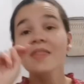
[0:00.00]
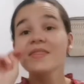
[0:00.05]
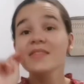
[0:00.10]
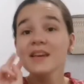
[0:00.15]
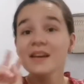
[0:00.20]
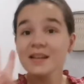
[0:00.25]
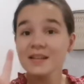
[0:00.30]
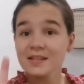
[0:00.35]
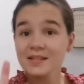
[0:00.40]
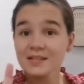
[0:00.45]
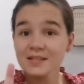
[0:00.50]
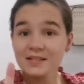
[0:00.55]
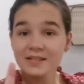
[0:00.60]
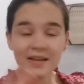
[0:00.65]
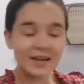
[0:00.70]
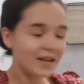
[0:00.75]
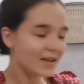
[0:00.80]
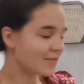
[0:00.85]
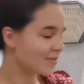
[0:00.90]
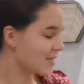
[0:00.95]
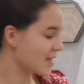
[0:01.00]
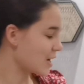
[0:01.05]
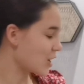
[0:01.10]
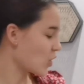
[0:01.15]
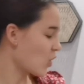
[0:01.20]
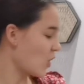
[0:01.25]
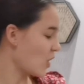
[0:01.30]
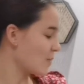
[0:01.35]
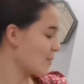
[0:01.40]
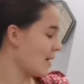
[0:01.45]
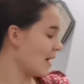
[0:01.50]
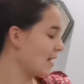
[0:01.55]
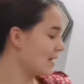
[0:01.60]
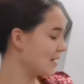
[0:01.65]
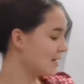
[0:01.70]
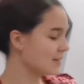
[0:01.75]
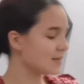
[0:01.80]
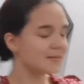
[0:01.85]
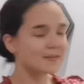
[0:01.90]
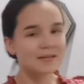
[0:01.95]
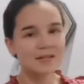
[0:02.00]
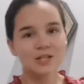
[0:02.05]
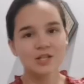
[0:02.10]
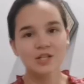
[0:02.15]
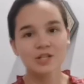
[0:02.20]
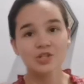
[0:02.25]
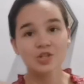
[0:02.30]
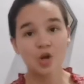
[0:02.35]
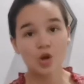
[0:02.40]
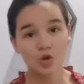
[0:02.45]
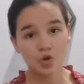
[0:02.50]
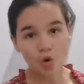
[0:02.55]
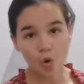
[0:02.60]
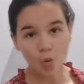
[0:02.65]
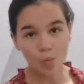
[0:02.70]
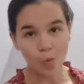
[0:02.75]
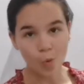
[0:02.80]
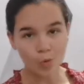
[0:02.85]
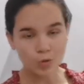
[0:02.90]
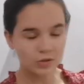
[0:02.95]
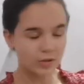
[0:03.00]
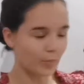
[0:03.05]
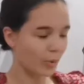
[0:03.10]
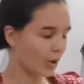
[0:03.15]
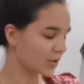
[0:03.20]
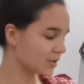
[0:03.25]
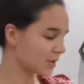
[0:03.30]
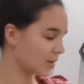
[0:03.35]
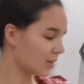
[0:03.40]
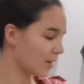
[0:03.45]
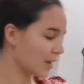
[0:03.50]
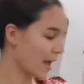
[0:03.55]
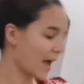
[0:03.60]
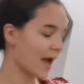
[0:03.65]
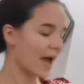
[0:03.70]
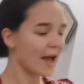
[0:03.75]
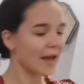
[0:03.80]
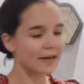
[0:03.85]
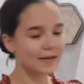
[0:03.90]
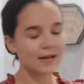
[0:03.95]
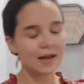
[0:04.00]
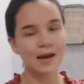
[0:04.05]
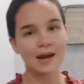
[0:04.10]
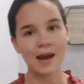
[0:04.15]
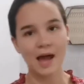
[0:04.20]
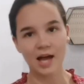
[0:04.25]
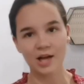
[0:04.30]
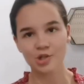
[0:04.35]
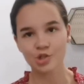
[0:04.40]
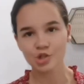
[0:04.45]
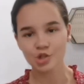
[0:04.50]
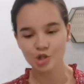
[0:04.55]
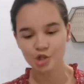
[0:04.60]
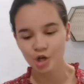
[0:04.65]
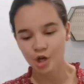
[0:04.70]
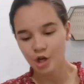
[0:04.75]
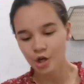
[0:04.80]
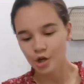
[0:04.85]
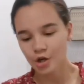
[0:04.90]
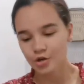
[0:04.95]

The second thing on my list is your water bottle and lunch.